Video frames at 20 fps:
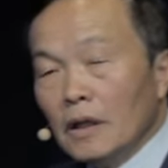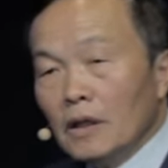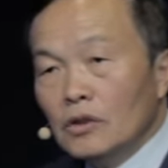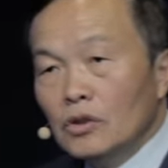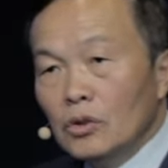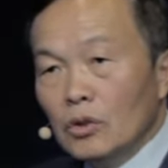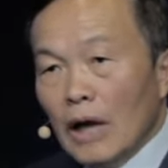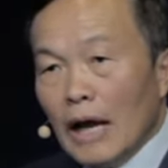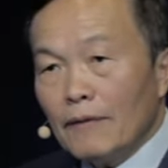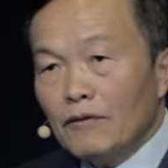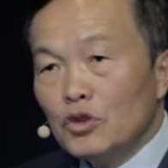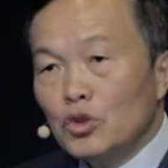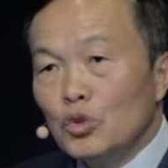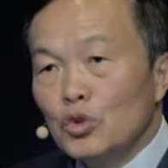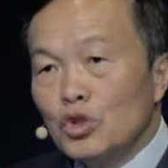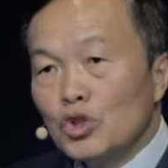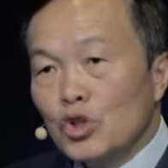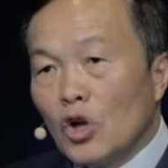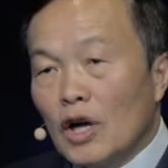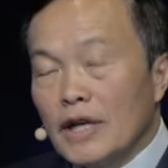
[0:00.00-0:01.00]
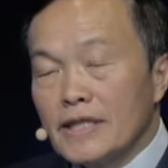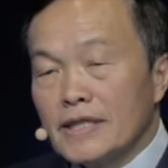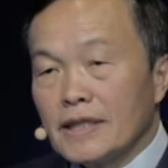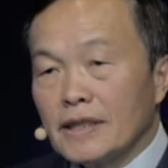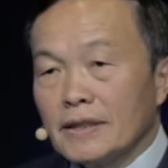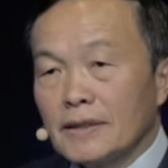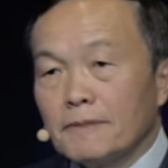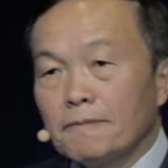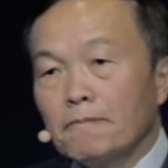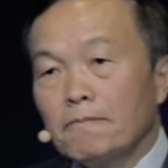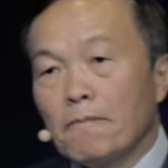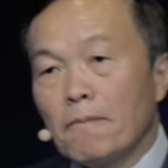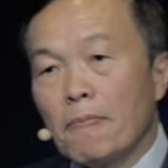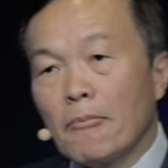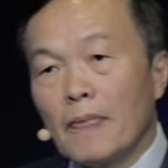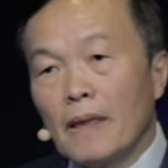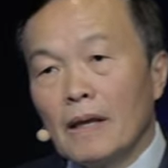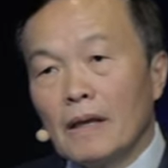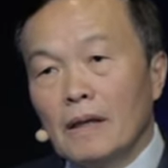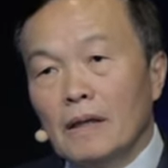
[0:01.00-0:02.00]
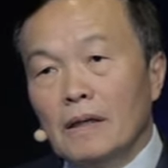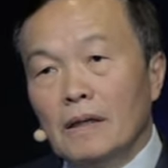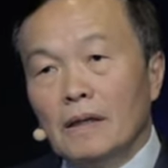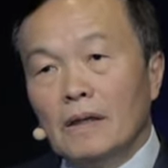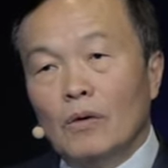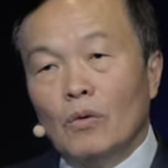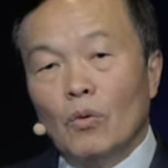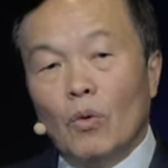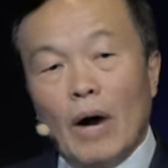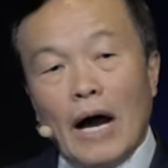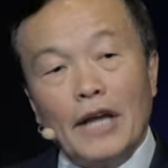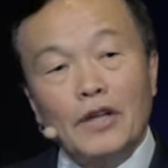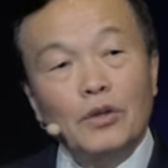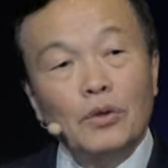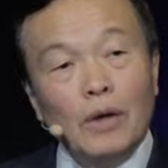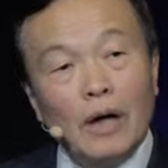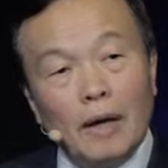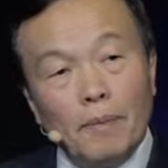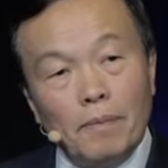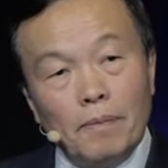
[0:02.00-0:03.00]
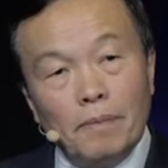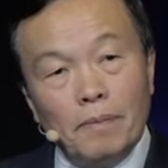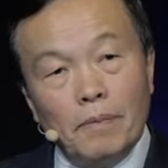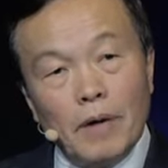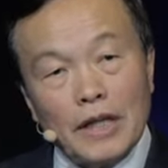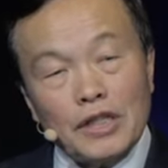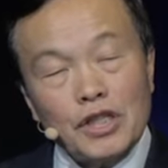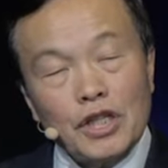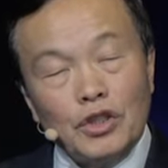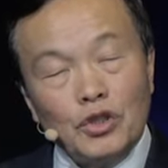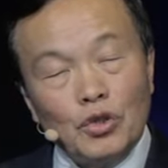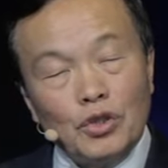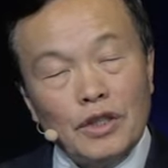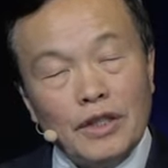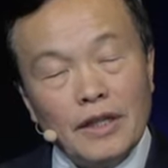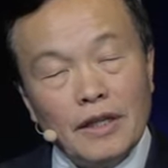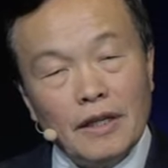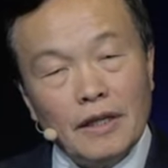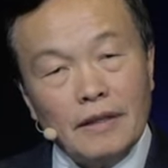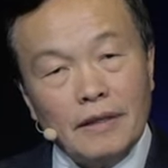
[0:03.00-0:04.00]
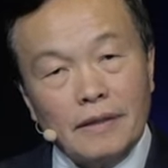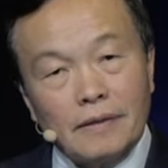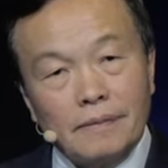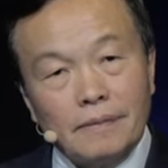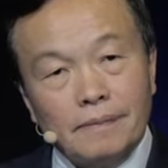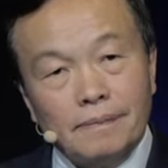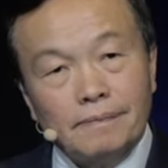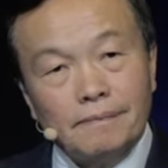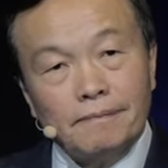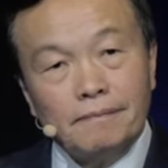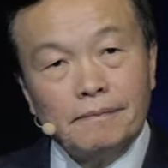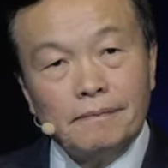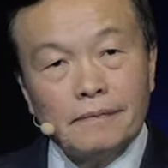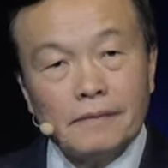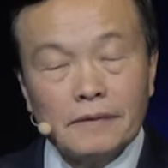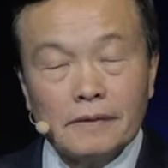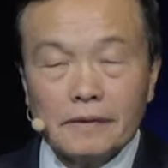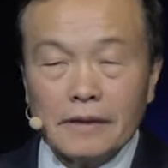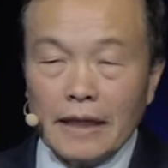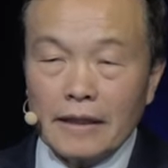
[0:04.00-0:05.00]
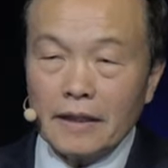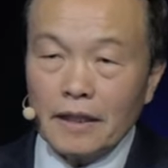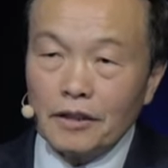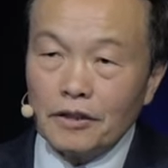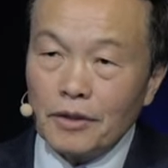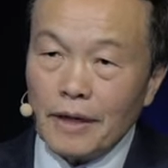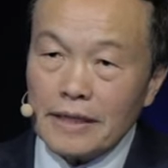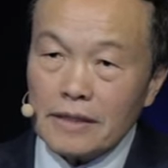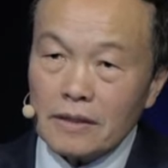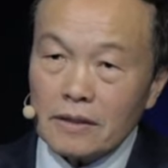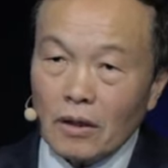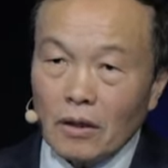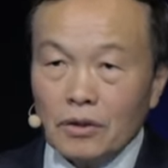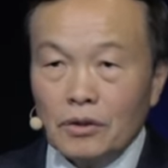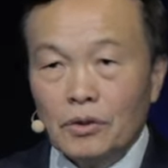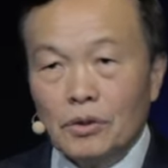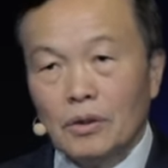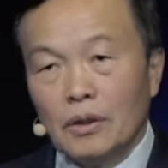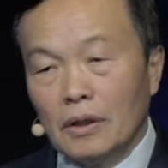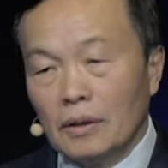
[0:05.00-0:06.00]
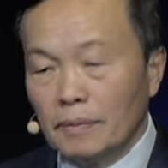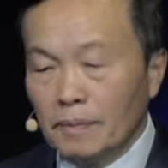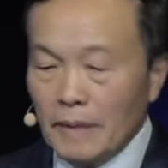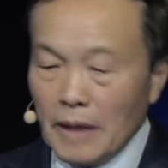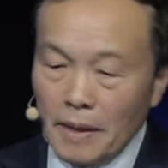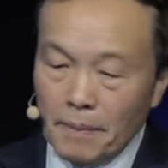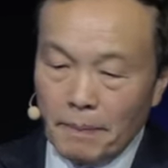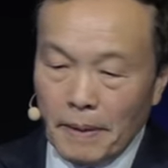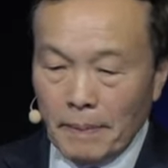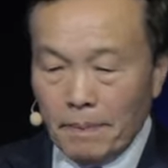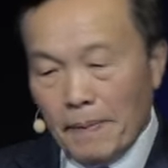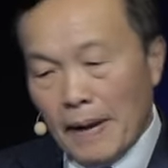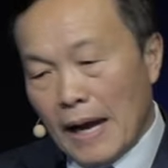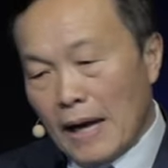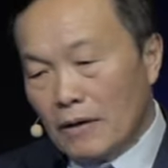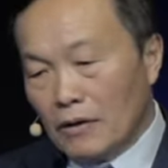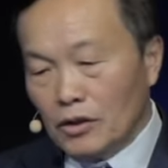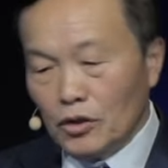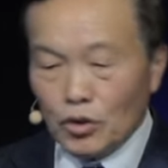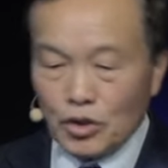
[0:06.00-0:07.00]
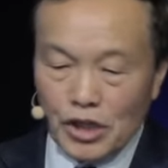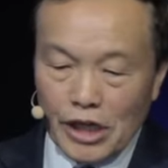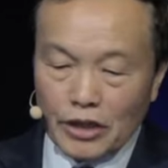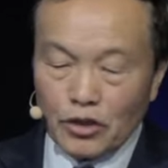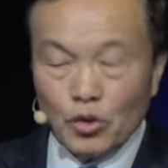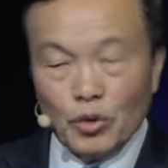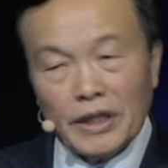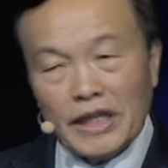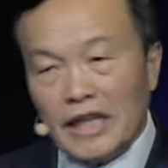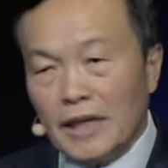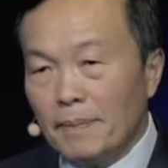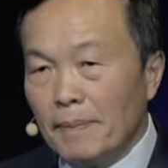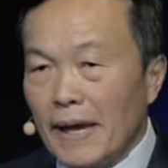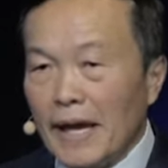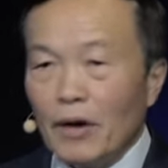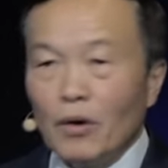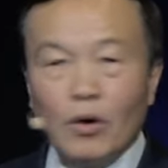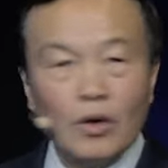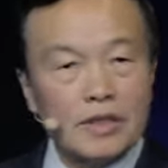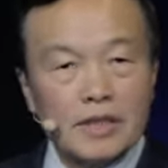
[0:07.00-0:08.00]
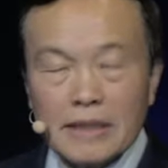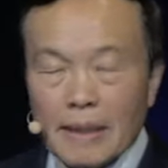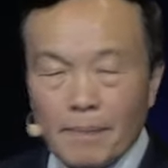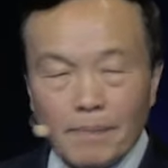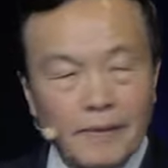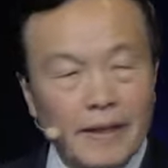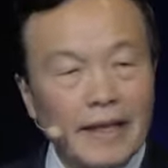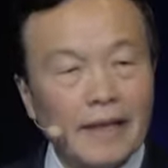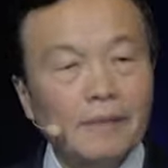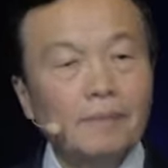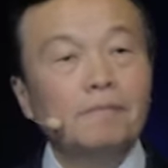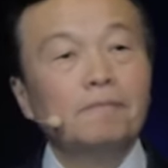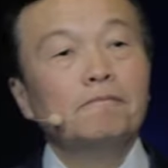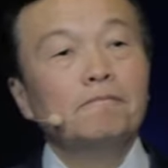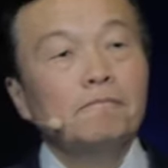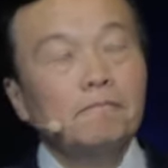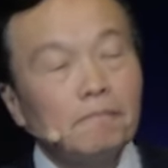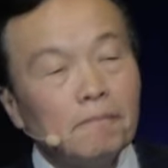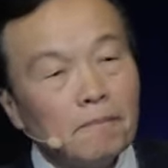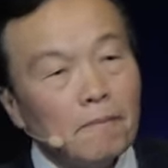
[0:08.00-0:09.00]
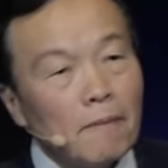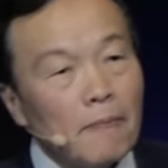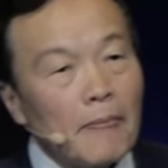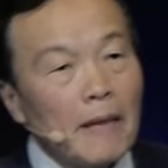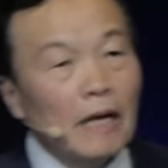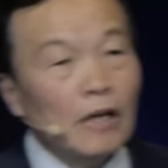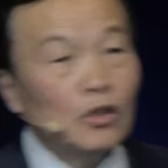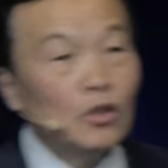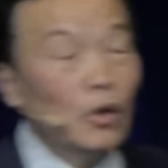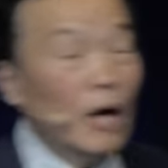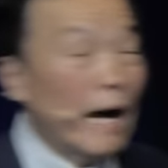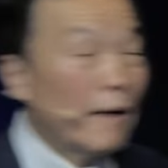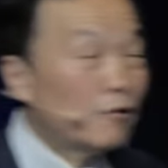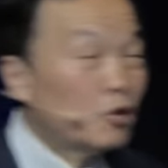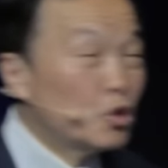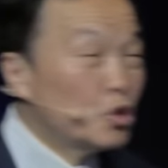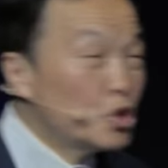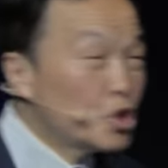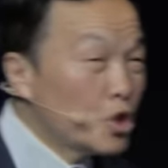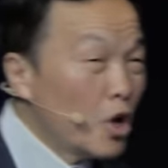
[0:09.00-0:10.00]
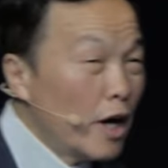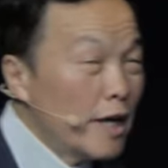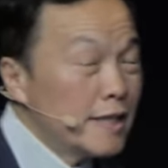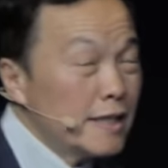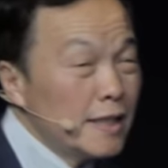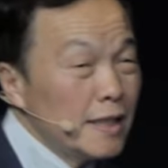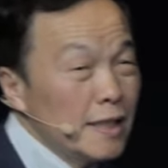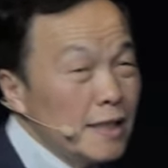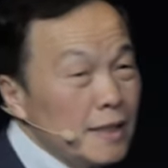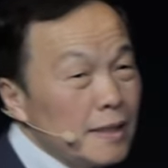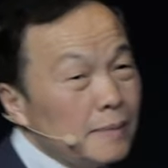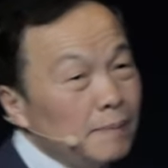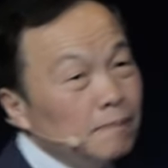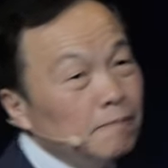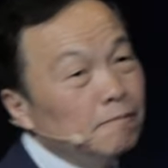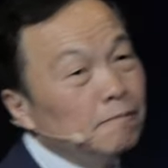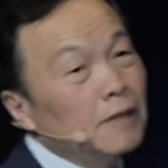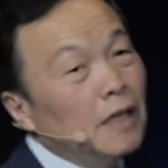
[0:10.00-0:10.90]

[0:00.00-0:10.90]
You have 2 choices. While you are brushing your teeth, getting dressed, or you are preparing, you check your email or something, you have 2 choices.